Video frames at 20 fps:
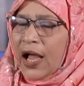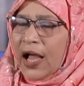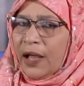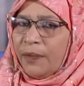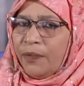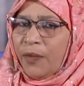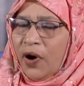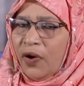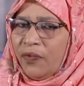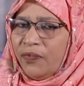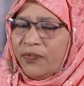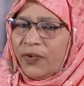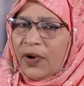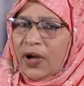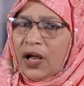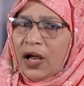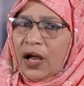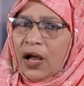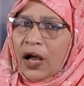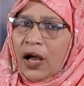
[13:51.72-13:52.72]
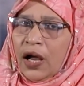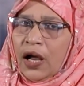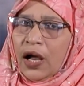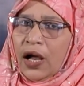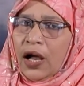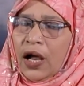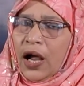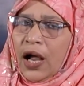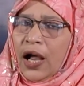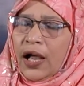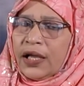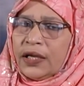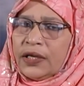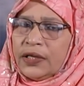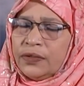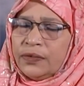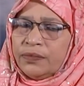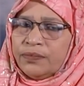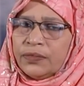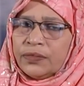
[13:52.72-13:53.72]
I am off.
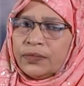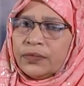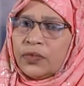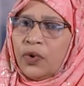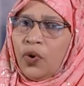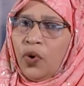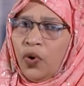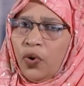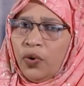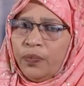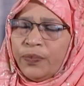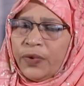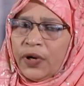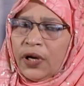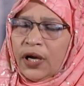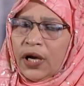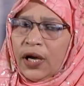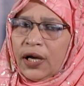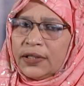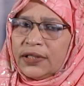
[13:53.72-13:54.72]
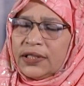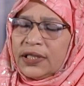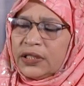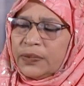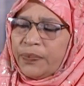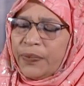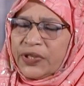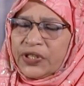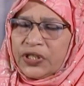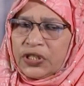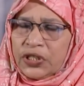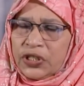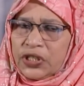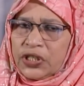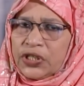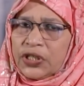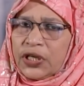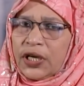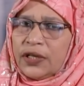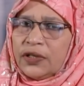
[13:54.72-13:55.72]
I hope this
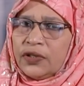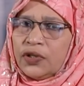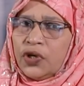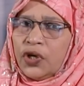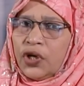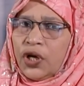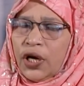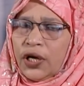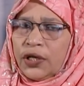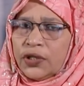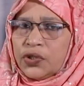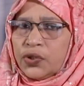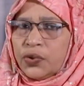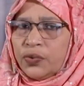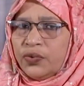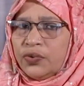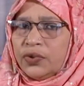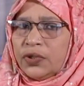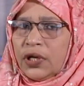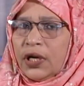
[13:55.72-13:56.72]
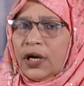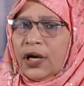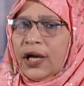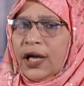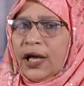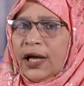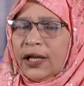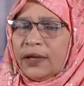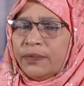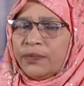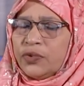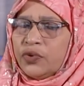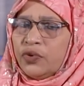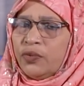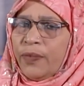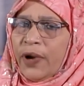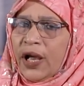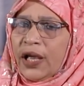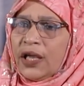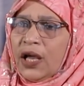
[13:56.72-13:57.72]
presentation should help
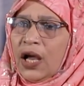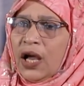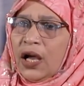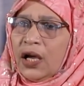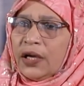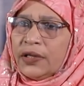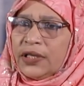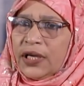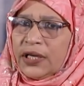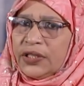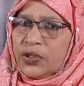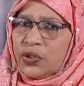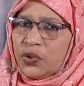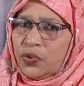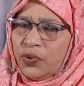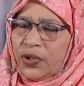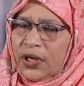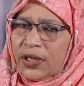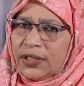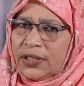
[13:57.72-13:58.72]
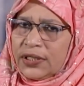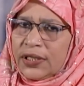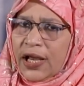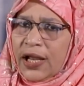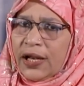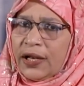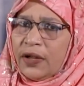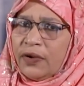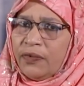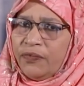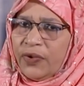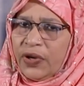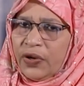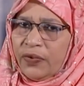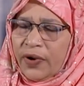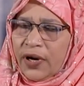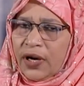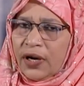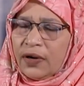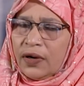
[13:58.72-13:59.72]
to my dear students and
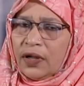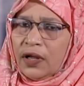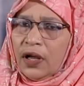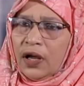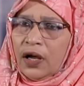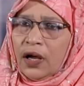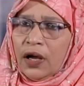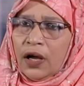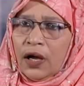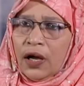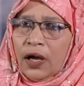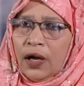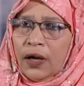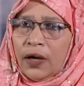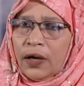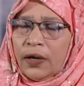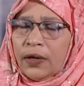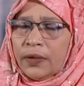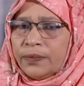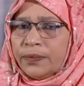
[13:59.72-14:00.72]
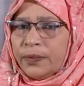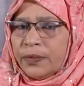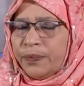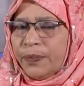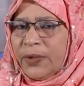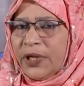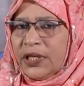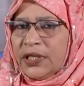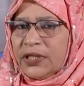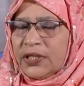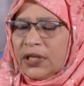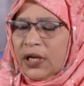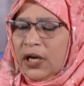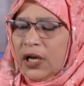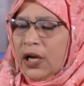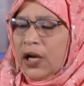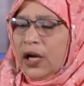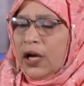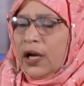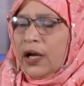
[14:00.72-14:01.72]
viewers. Please,
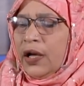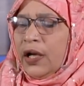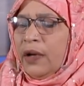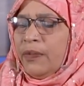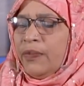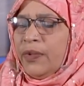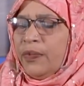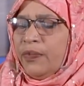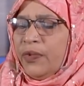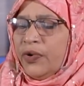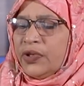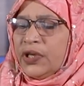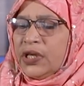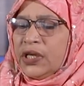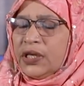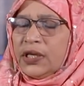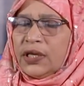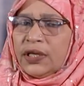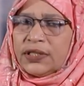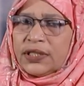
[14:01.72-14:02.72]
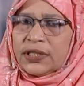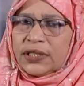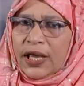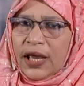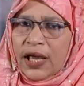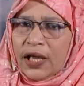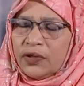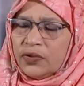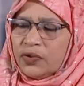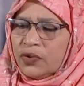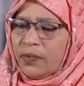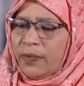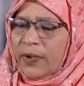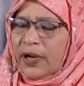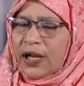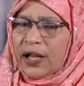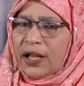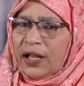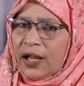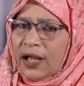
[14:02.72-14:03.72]
everybody say
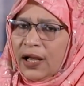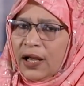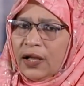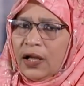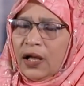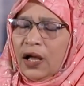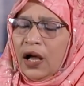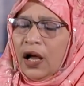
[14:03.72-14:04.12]
Subhanallah.